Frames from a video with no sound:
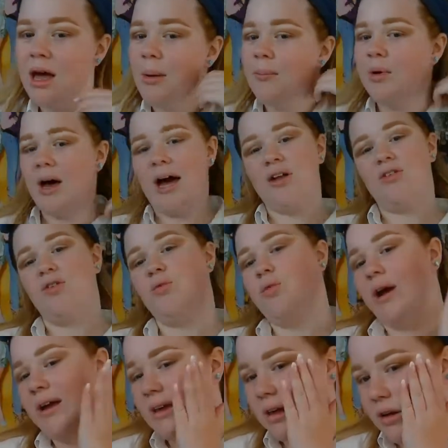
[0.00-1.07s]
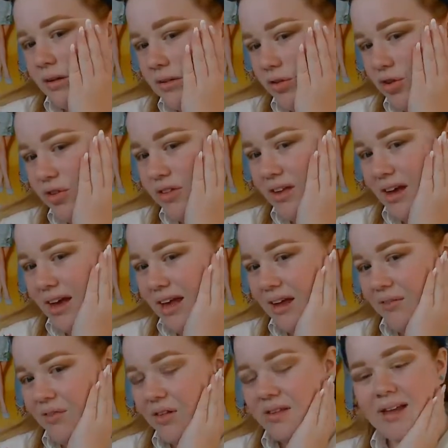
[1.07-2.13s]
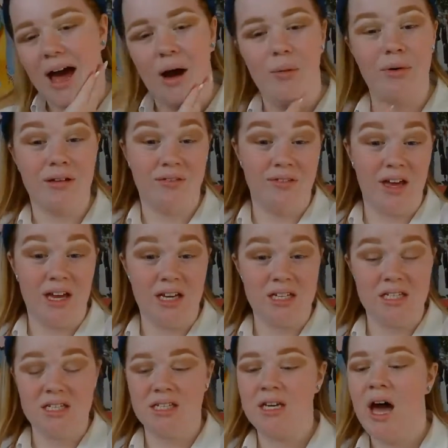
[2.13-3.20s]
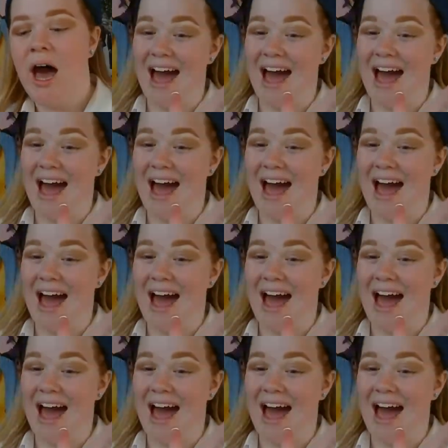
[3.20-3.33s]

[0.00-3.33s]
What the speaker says: but I do like it because it just evens out my face.